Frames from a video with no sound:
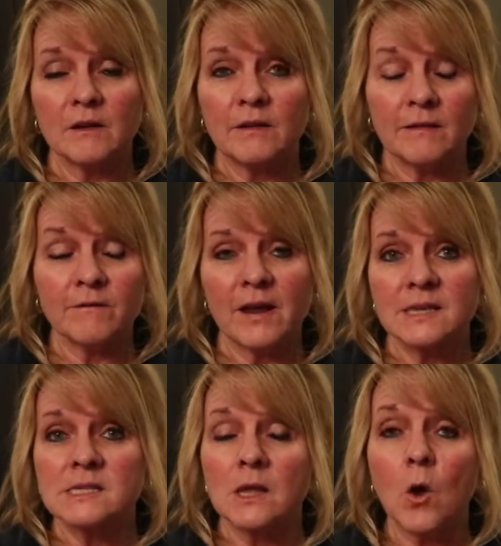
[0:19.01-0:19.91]
it
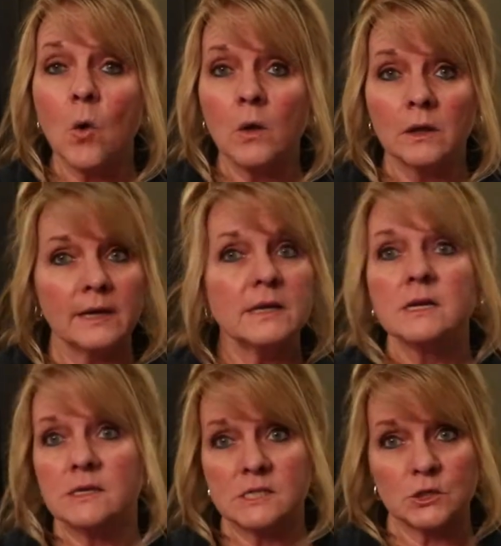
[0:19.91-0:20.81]
affects the whole
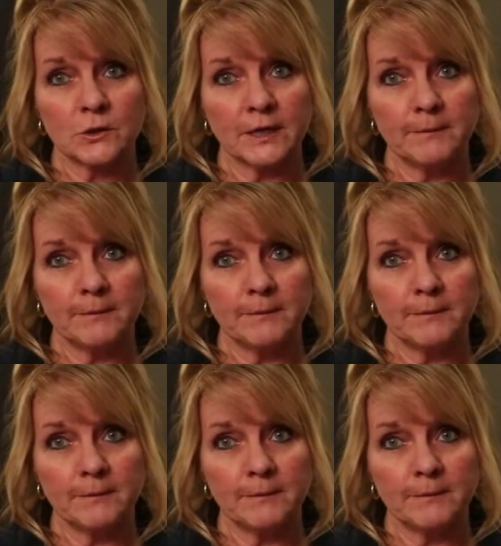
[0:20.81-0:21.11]
industry.